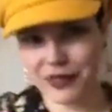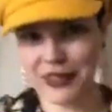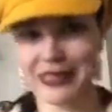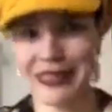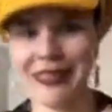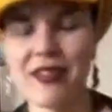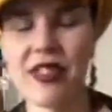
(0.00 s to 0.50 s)
for
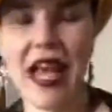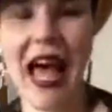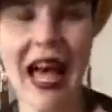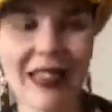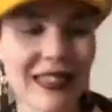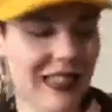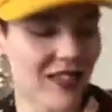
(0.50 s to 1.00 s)
years,
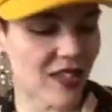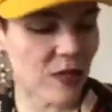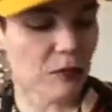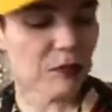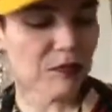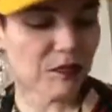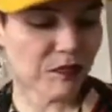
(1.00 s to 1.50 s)
and it's
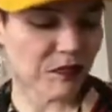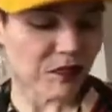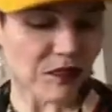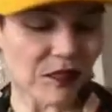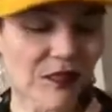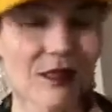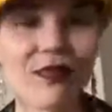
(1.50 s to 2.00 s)

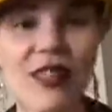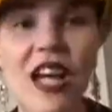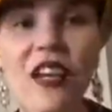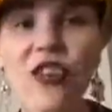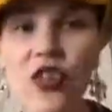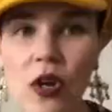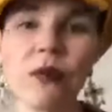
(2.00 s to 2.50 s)

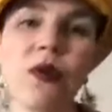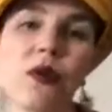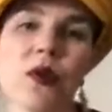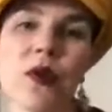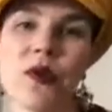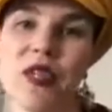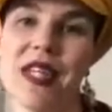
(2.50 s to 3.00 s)
Jean-Paul
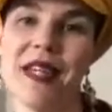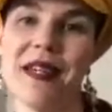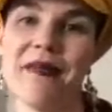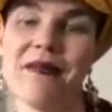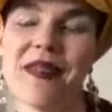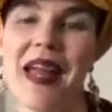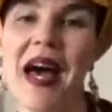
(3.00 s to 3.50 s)
Gaultier,
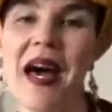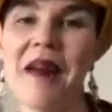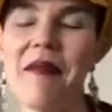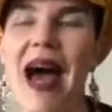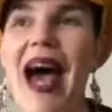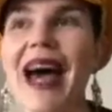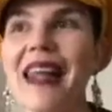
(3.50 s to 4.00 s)

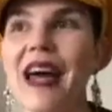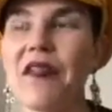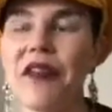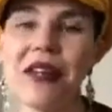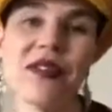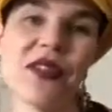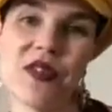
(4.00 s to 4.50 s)
and I
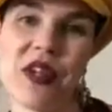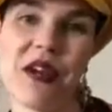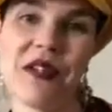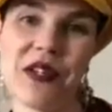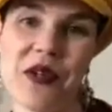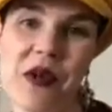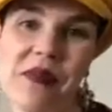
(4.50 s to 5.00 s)
found this in a
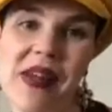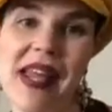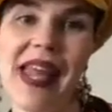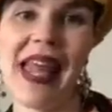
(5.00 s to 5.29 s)
charity shop,